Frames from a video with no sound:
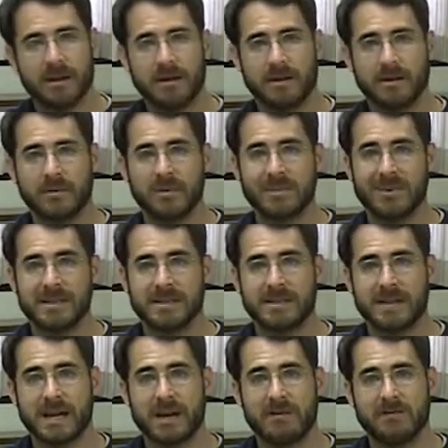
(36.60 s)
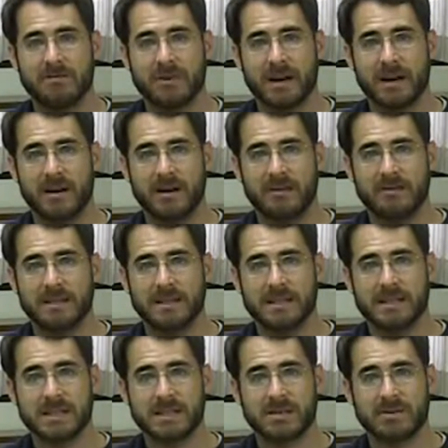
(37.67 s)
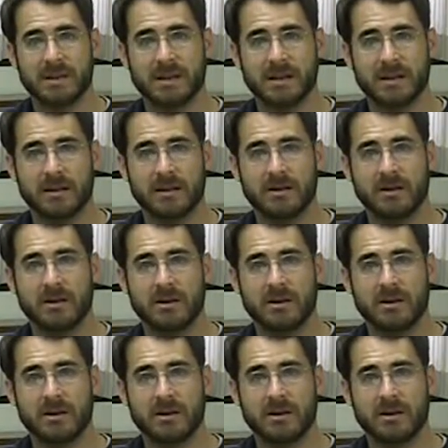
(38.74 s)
then we play the 2nd fret of the D string,